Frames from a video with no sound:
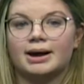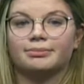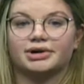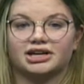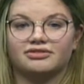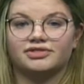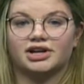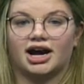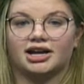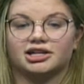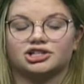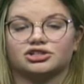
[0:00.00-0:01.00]
But if
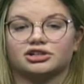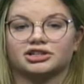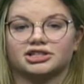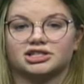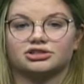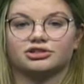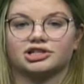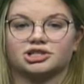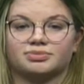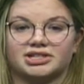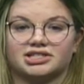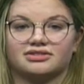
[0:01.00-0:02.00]
not, it should at least look
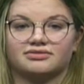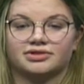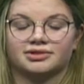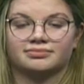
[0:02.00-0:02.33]
expensive.